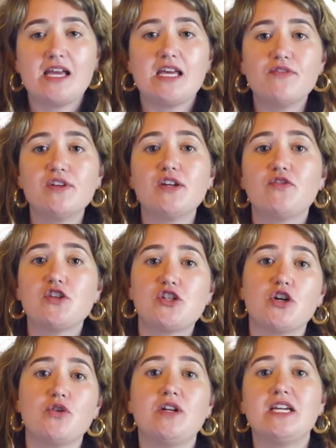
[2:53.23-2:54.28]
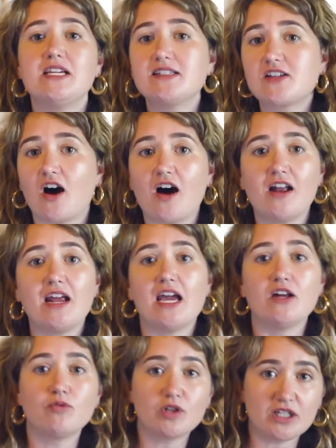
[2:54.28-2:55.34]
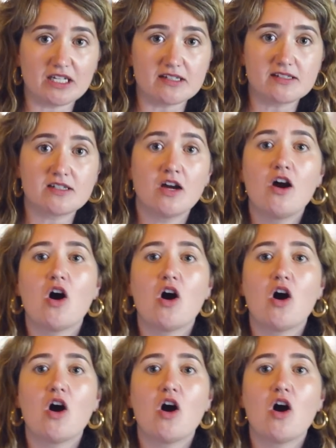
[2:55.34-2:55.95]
Even if the toad is caught and released,